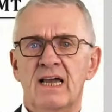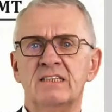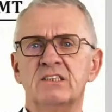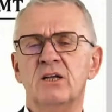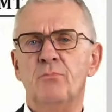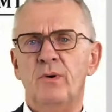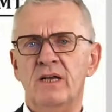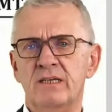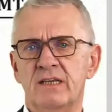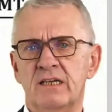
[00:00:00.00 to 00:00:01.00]
It's
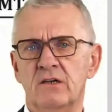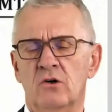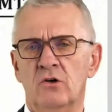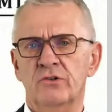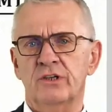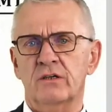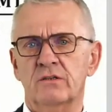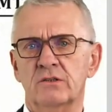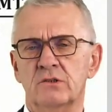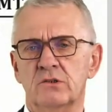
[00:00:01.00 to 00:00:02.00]
depending on
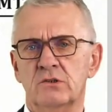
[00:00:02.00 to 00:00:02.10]
the